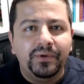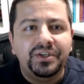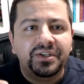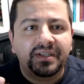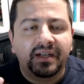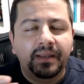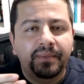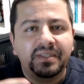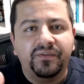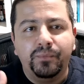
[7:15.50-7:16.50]
and reaches the
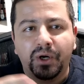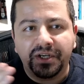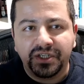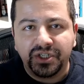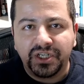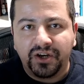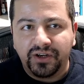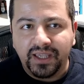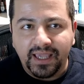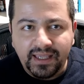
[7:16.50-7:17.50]
limits of market
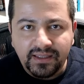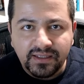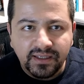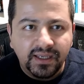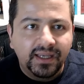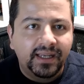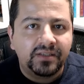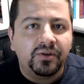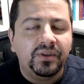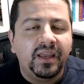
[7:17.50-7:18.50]
share gains.
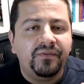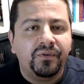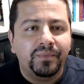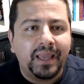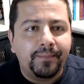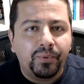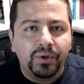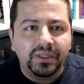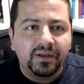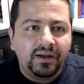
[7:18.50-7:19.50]
And so then from that
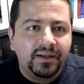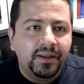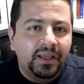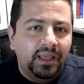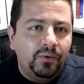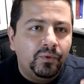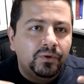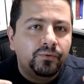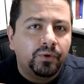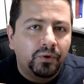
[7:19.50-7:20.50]
point on, it
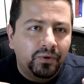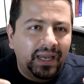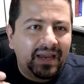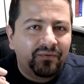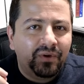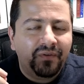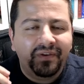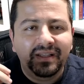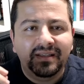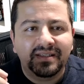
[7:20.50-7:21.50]
will grow at
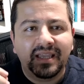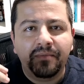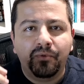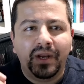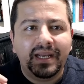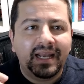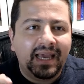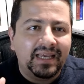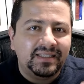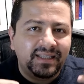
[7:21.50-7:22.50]
roughly the same rate
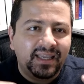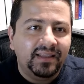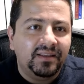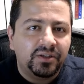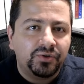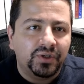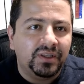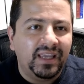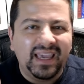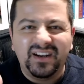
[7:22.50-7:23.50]
as the
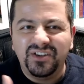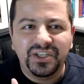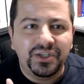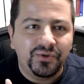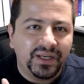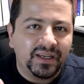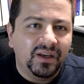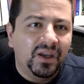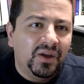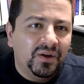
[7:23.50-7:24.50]
industry, the energy drink,
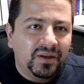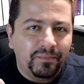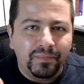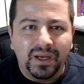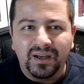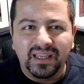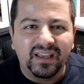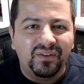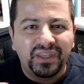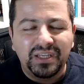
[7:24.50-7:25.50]
uh,
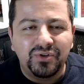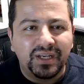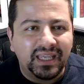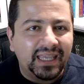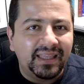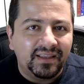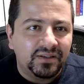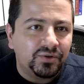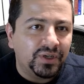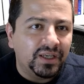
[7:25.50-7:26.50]
healthy drink
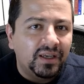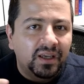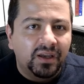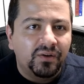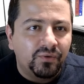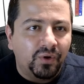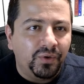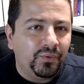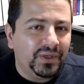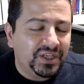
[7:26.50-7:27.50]
industry
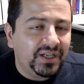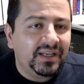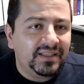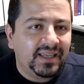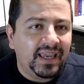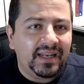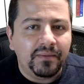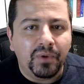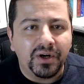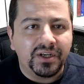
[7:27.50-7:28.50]
growth, which it is
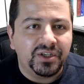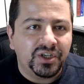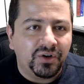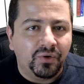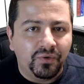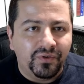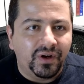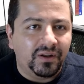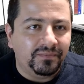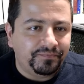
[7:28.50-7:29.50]
gaining market share
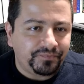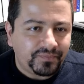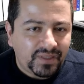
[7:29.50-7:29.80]
overall.